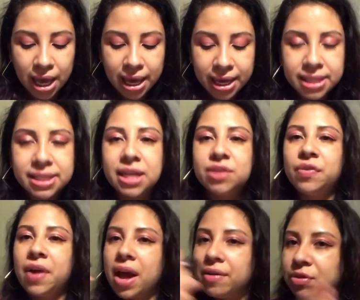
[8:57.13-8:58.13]
it takes
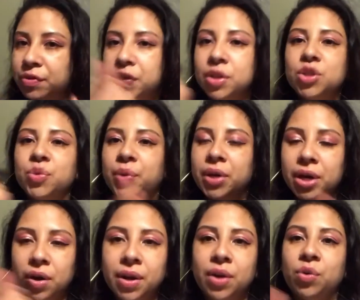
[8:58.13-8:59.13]
forever for you to put it
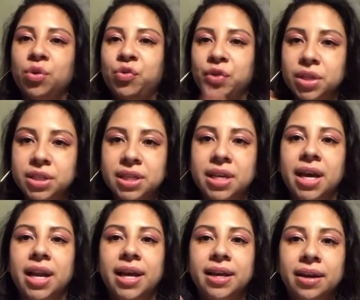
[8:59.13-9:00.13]
on in order for you to get
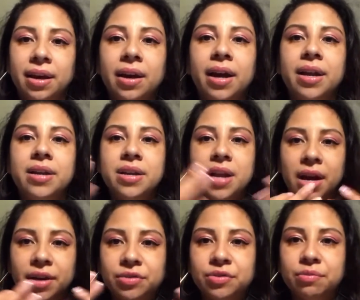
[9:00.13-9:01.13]
like
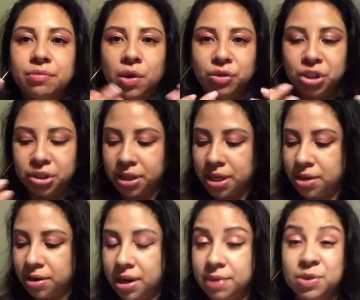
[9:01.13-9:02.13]
enough moisture in your
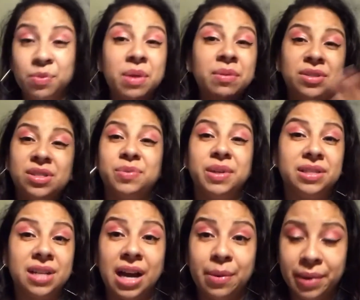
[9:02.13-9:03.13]
lips, or maybe it's just because I
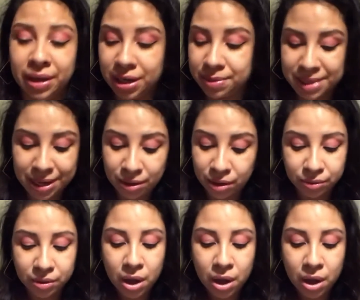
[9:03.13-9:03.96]
got big lips, I don't know.